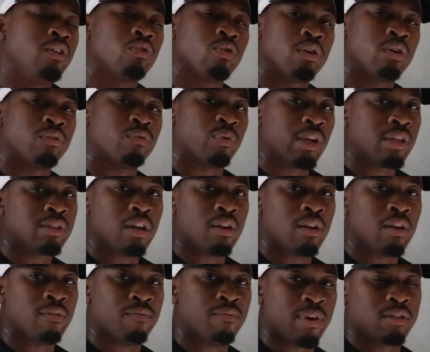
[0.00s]
any sort of real
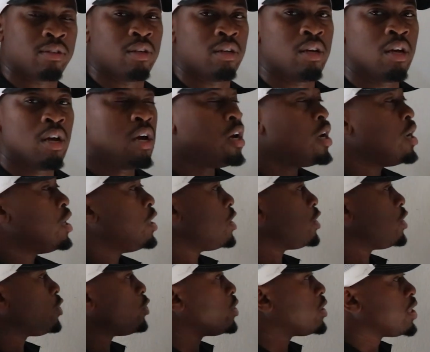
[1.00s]
estate investing,
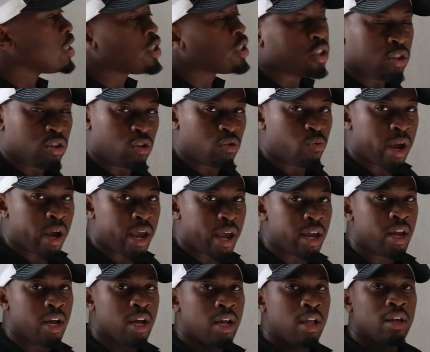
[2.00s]
the traditional
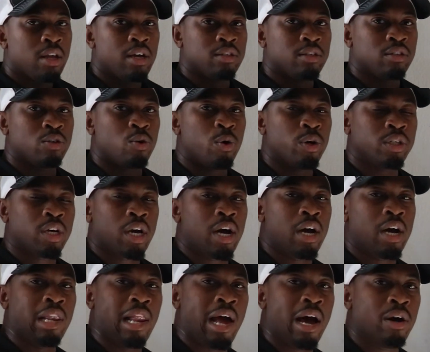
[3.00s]
way is going
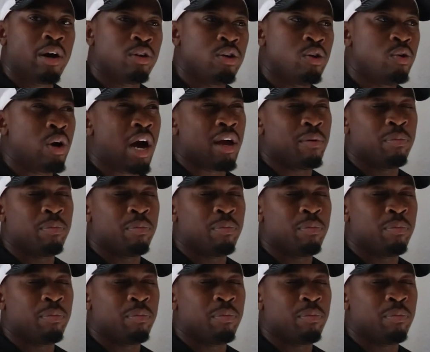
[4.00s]
to allow you,